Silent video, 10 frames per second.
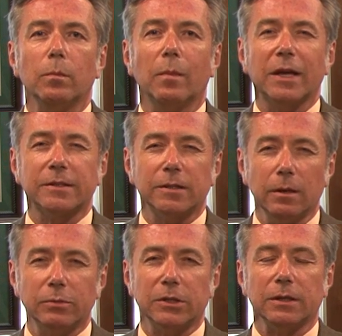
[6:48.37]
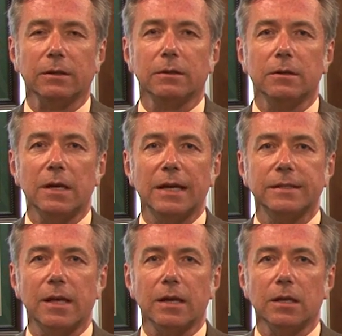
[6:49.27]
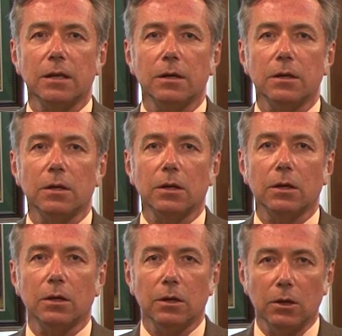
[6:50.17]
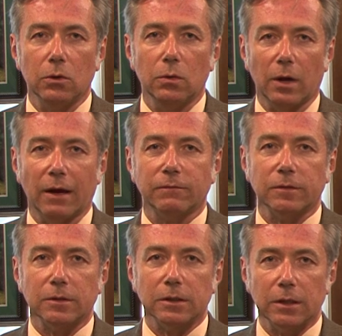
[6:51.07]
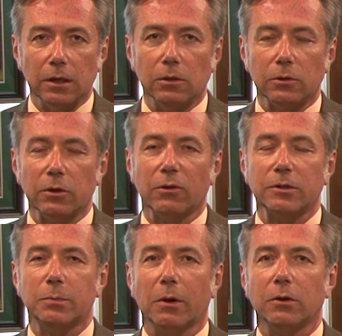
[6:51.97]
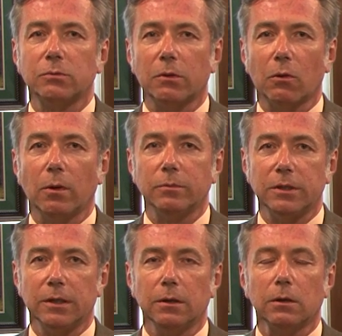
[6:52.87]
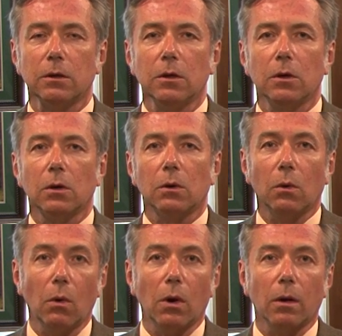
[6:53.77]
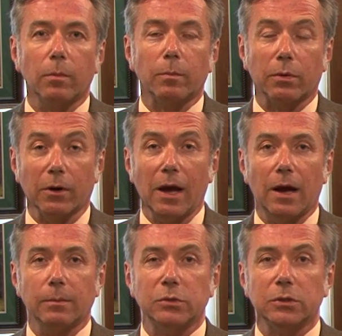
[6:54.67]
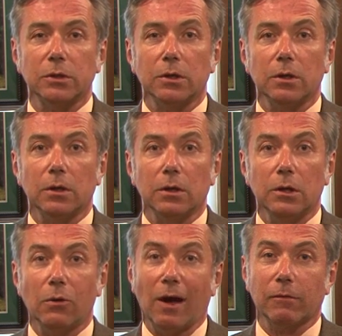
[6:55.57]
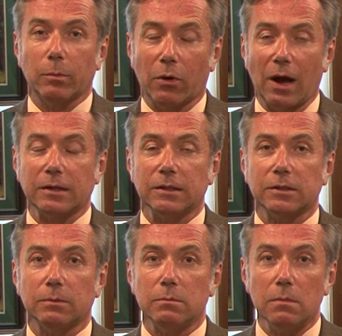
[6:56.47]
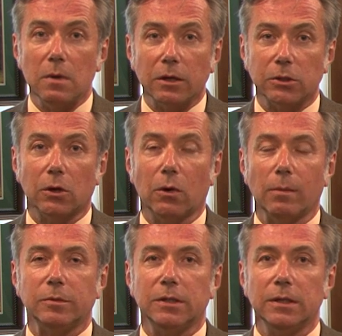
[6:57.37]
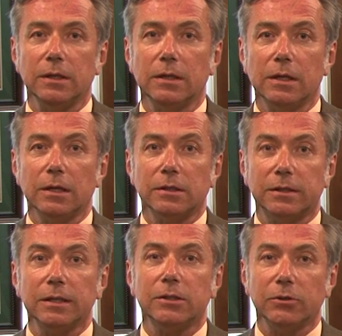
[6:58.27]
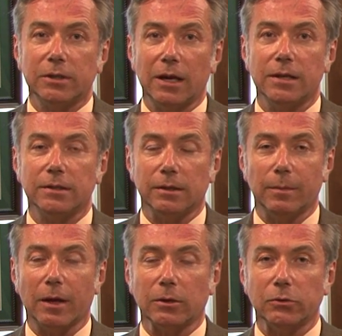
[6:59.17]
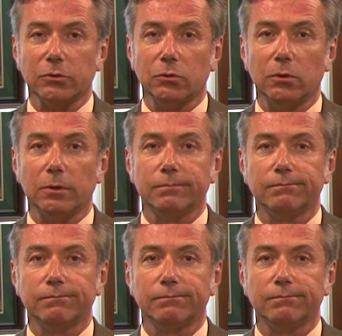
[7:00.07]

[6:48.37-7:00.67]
My assumption is that you have little or no experience with OMT, or perhaps you haven't practiced much OMT since your days in medical school.